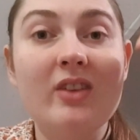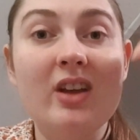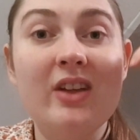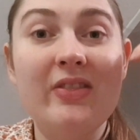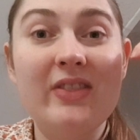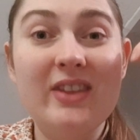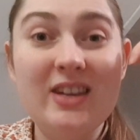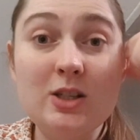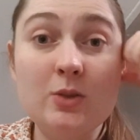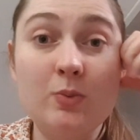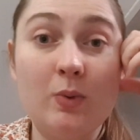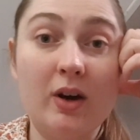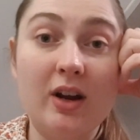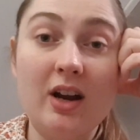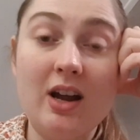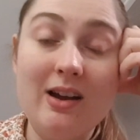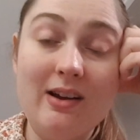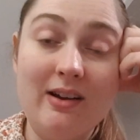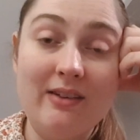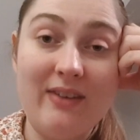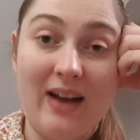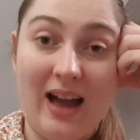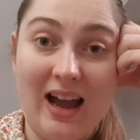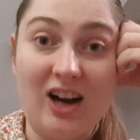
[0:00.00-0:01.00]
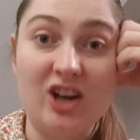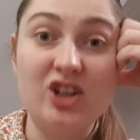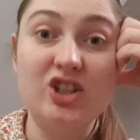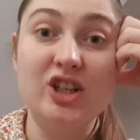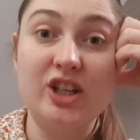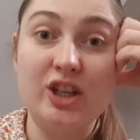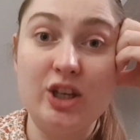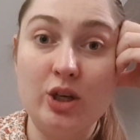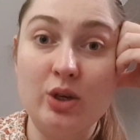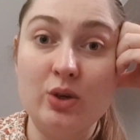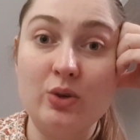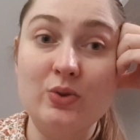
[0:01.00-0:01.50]
this one I have actually
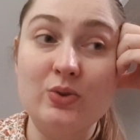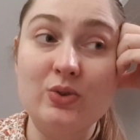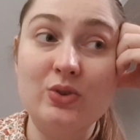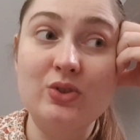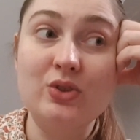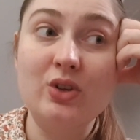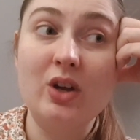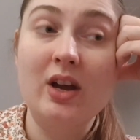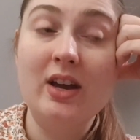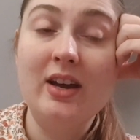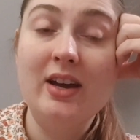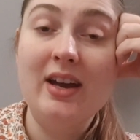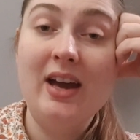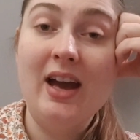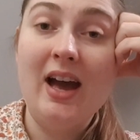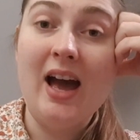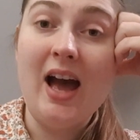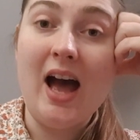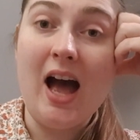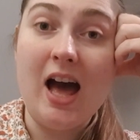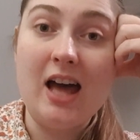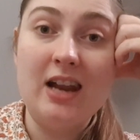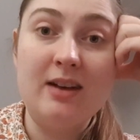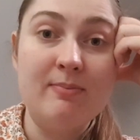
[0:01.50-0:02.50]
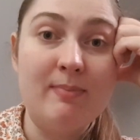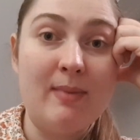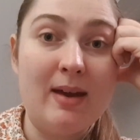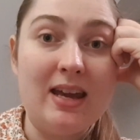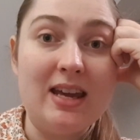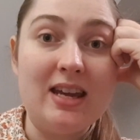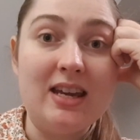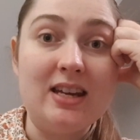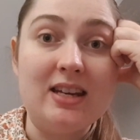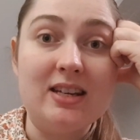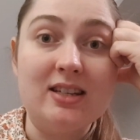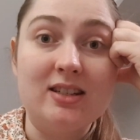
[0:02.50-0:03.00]
used and
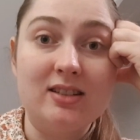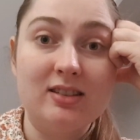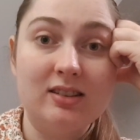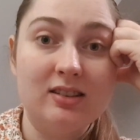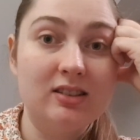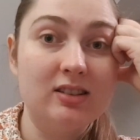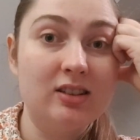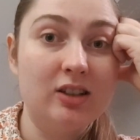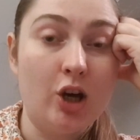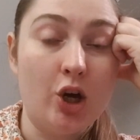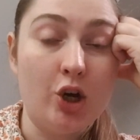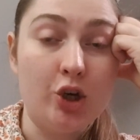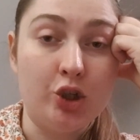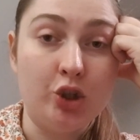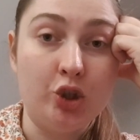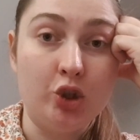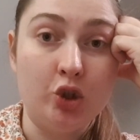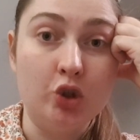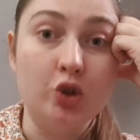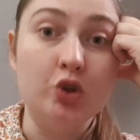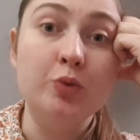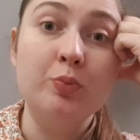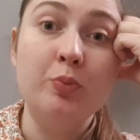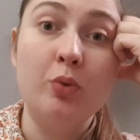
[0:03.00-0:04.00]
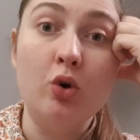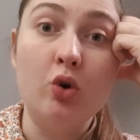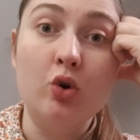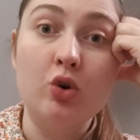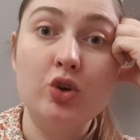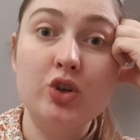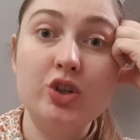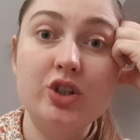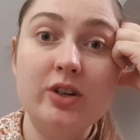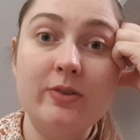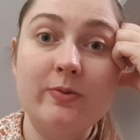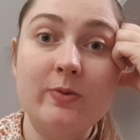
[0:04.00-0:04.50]
made a good
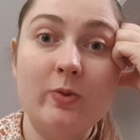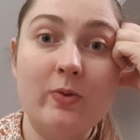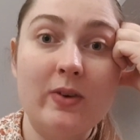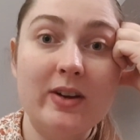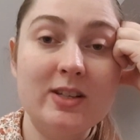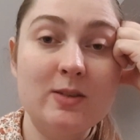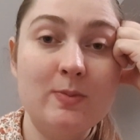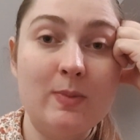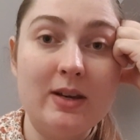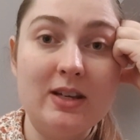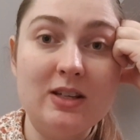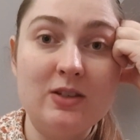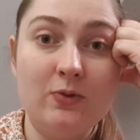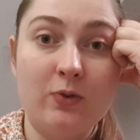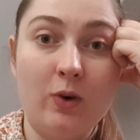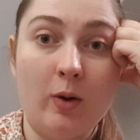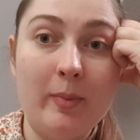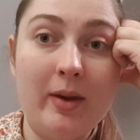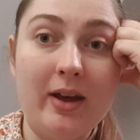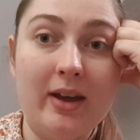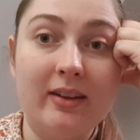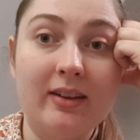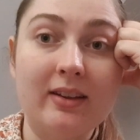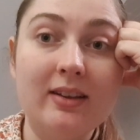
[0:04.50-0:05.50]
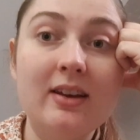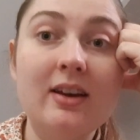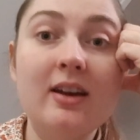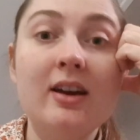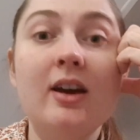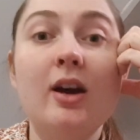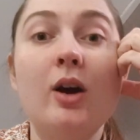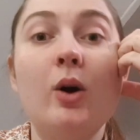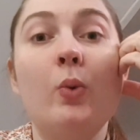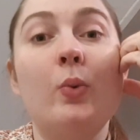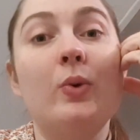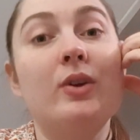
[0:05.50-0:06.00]
portion of the recipes from it,
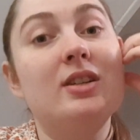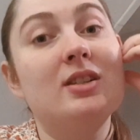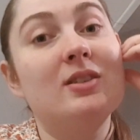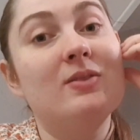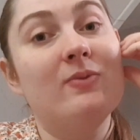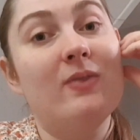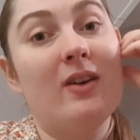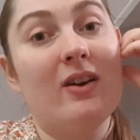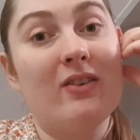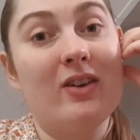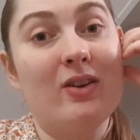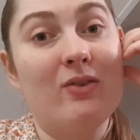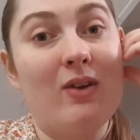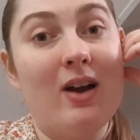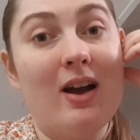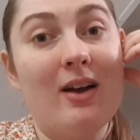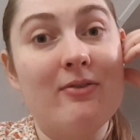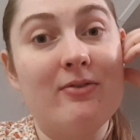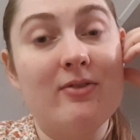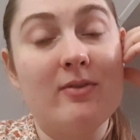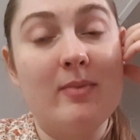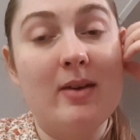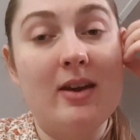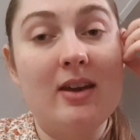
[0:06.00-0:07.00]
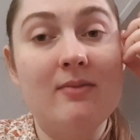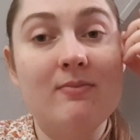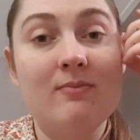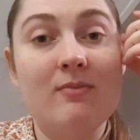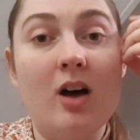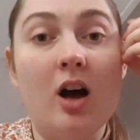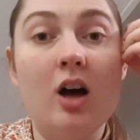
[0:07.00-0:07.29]
which is very rare for me.